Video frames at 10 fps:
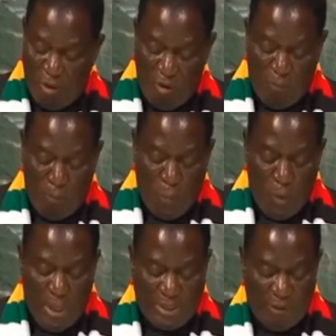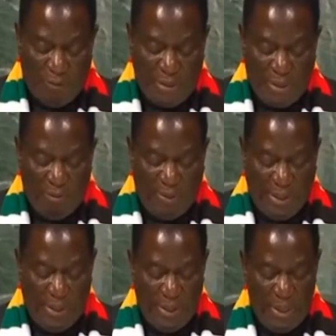of poor service
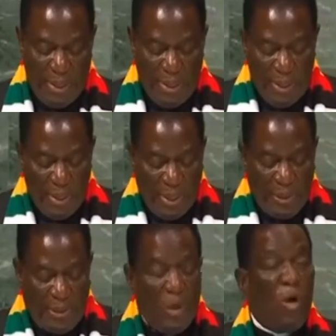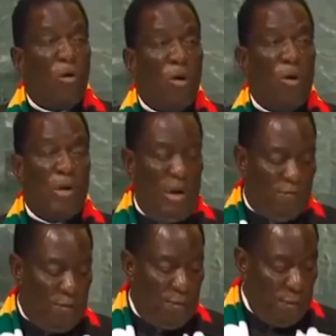delivery at the local
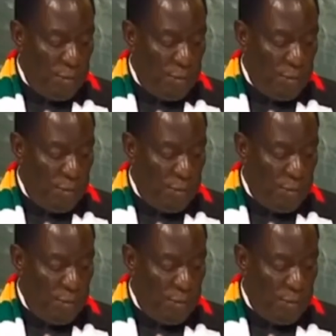level.